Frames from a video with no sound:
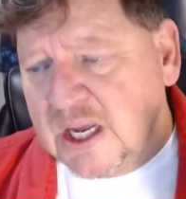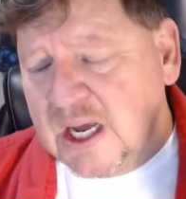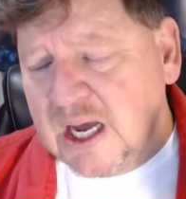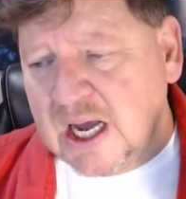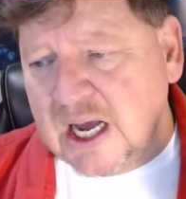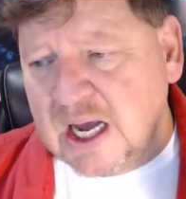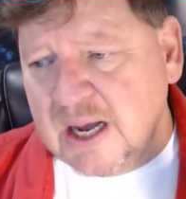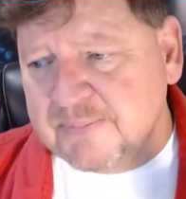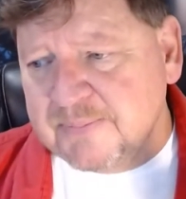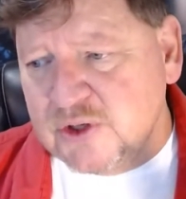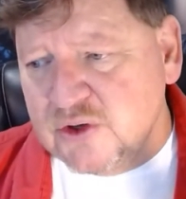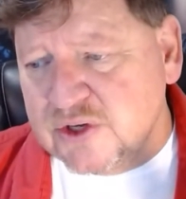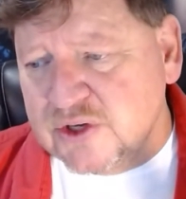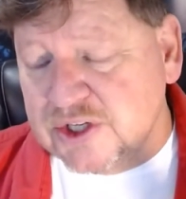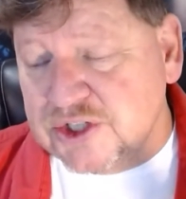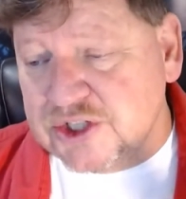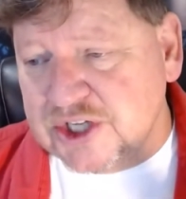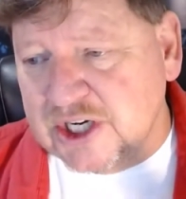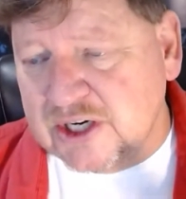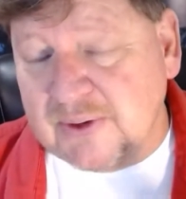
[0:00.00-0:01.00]
Um, you
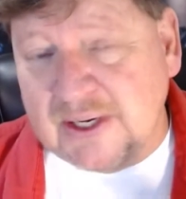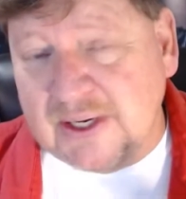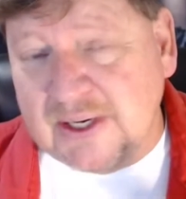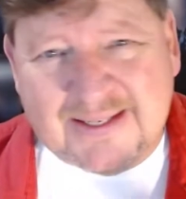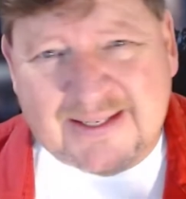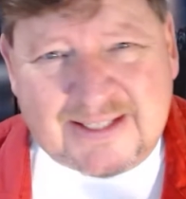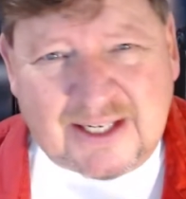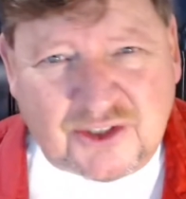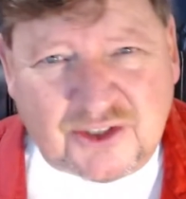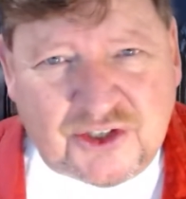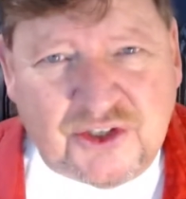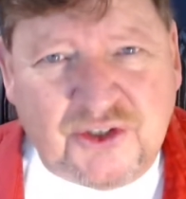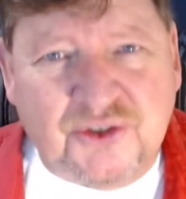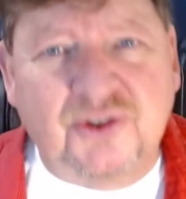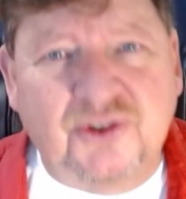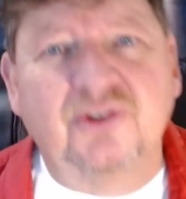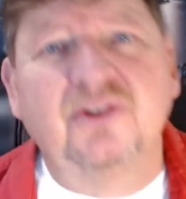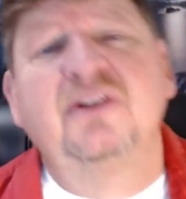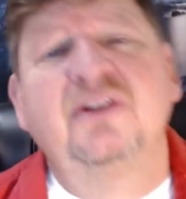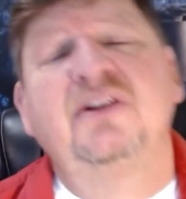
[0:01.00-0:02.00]
can generate leads on
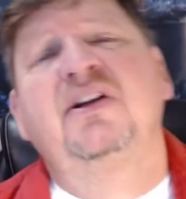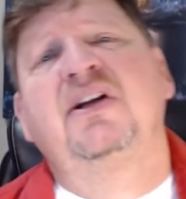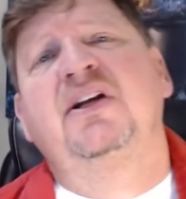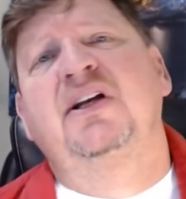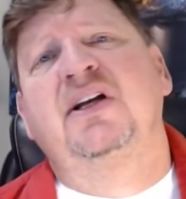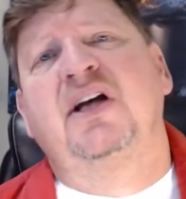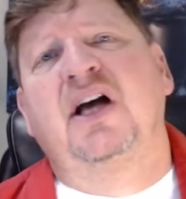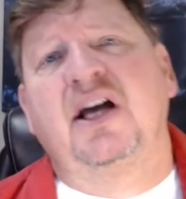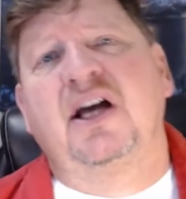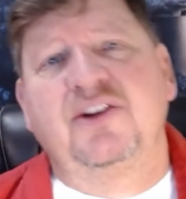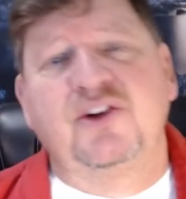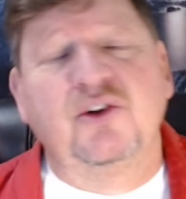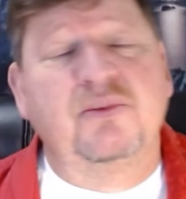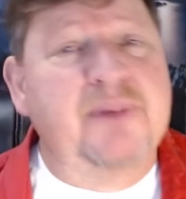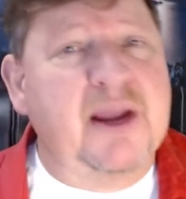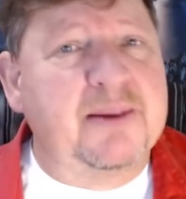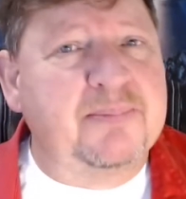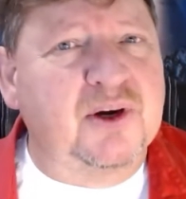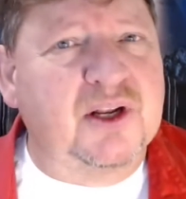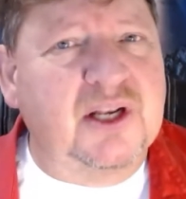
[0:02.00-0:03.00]
Google uh, doing
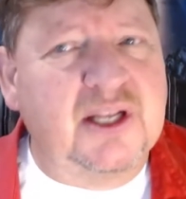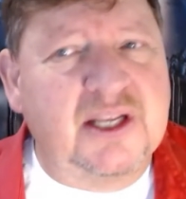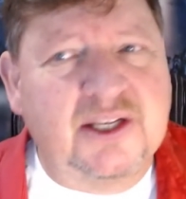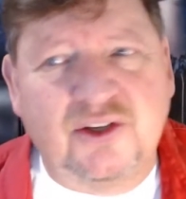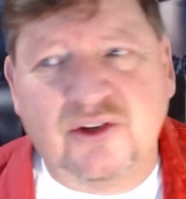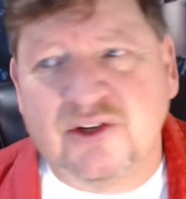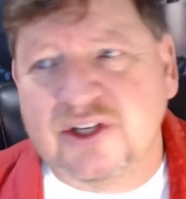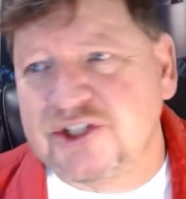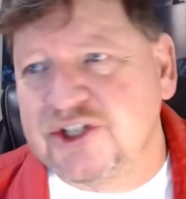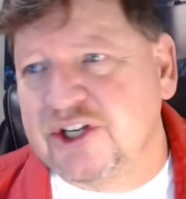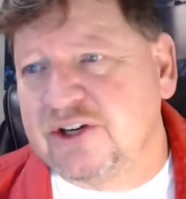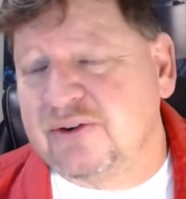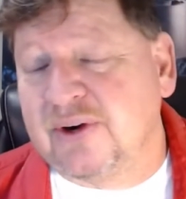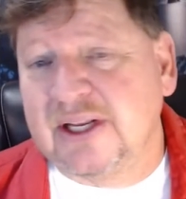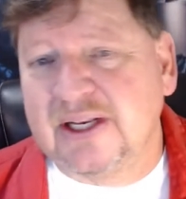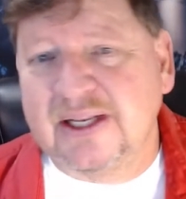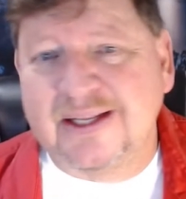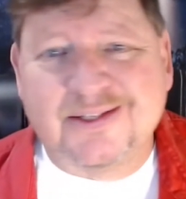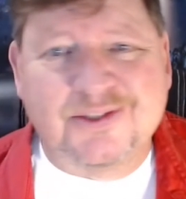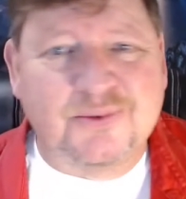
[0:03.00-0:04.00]
pay per click. You can
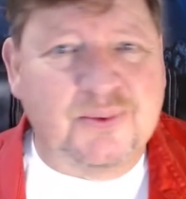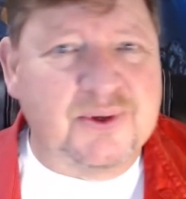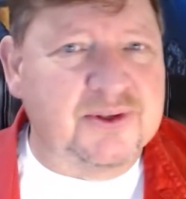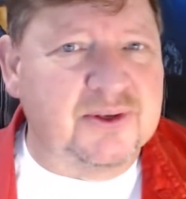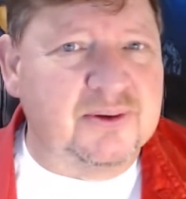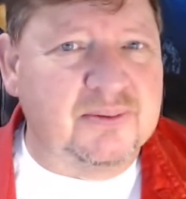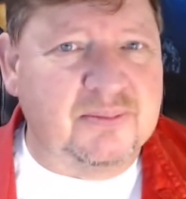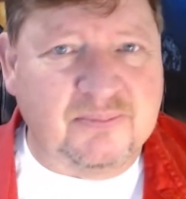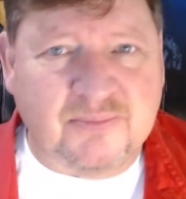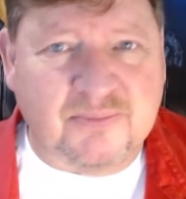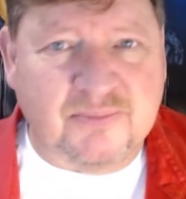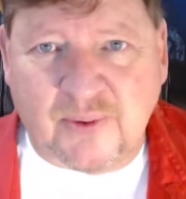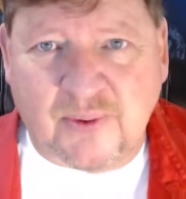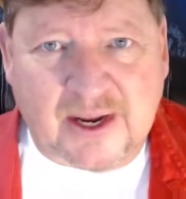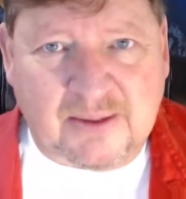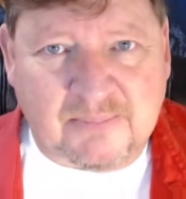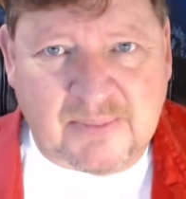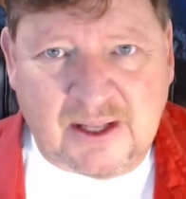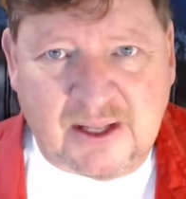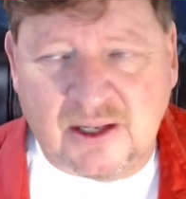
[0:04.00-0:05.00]
generate leads with
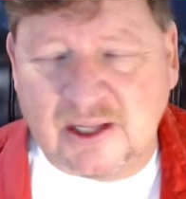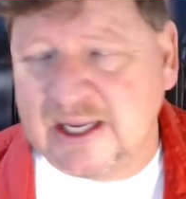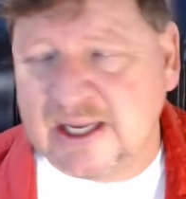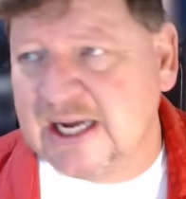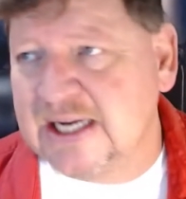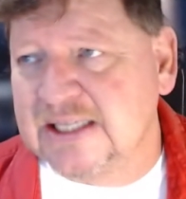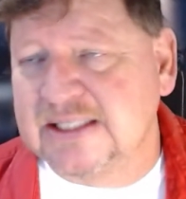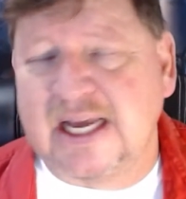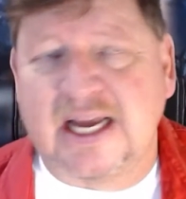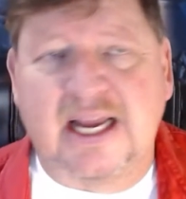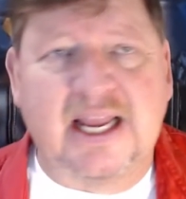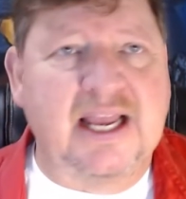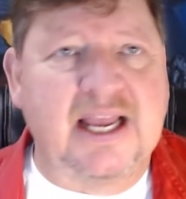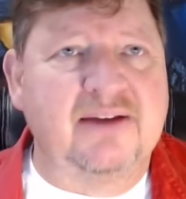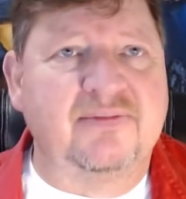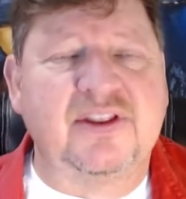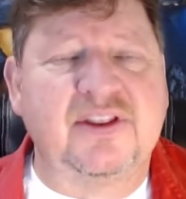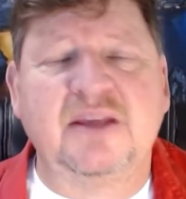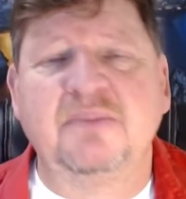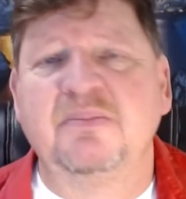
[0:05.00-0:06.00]
direct mail. And guys, I
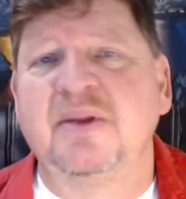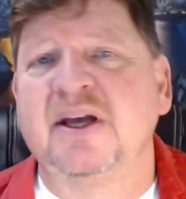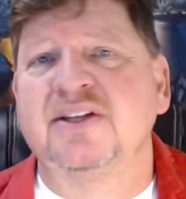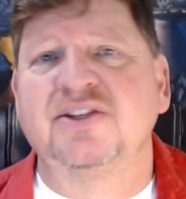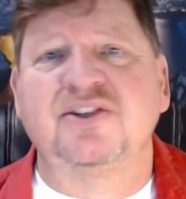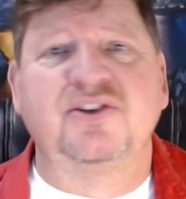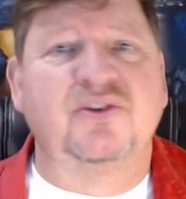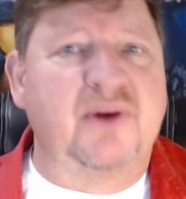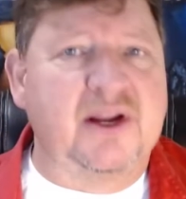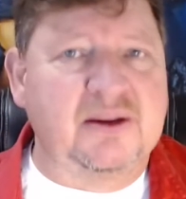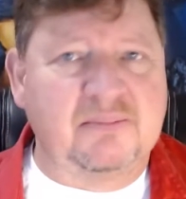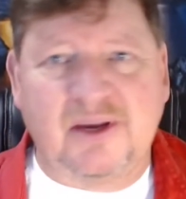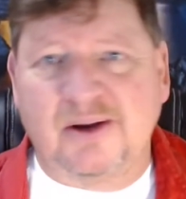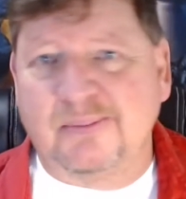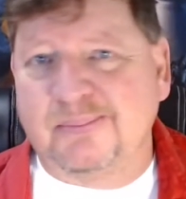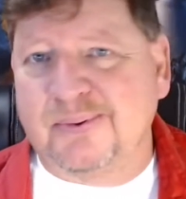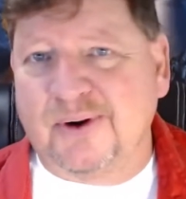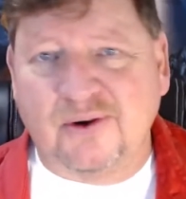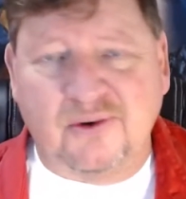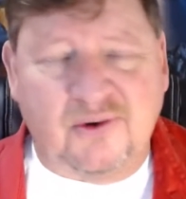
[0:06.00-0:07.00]
have the best direct mail
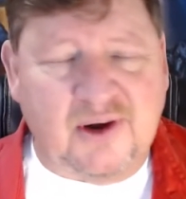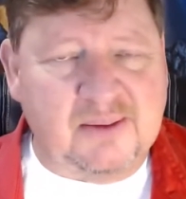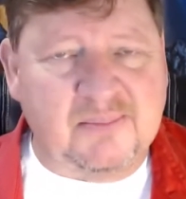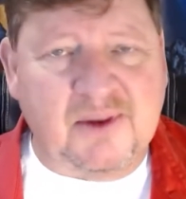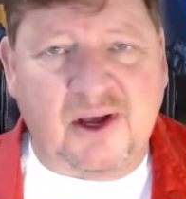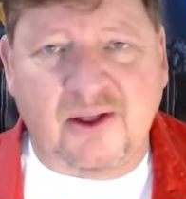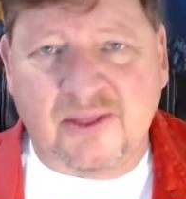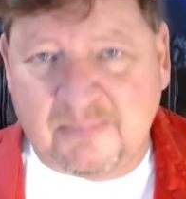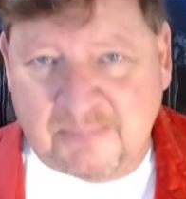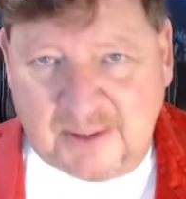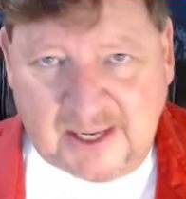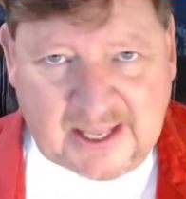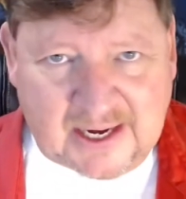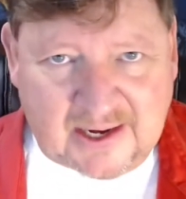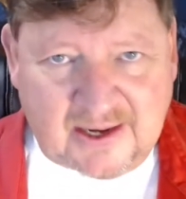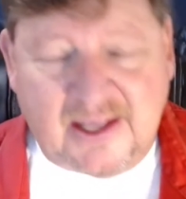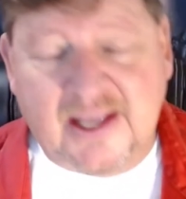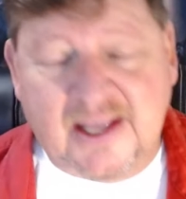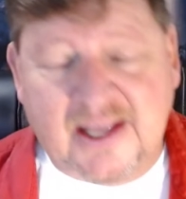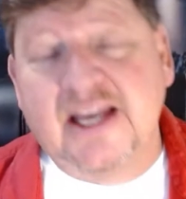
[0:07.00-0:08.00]
program on the planet.